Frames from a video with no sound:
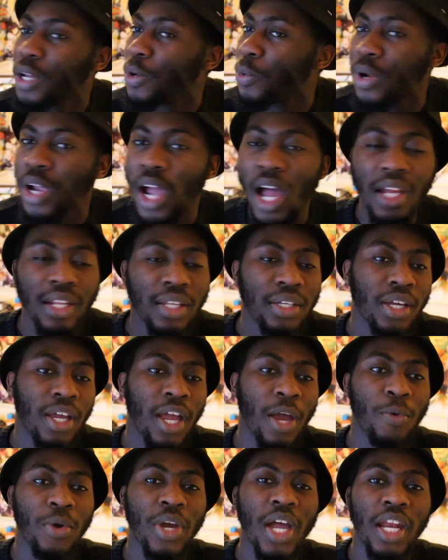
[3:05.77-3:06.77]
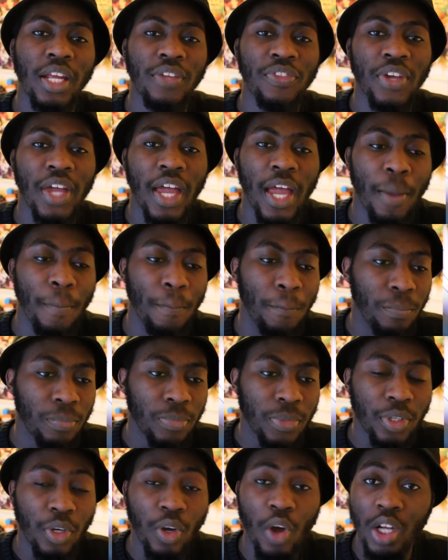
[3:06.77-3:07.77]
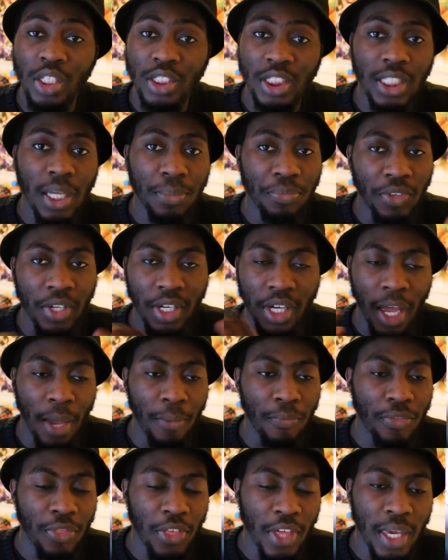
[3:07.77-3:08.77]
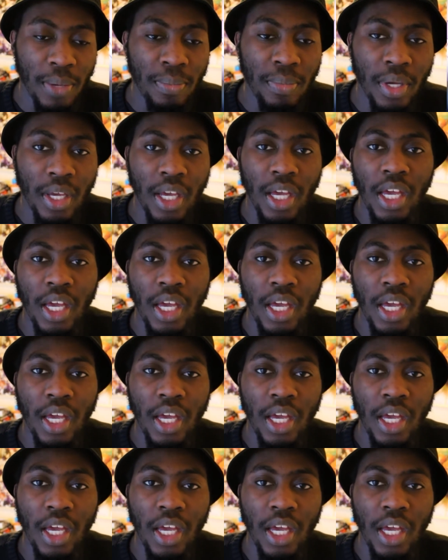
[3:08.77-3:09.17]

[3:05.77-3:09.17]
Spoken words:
regarding the concept, the theme.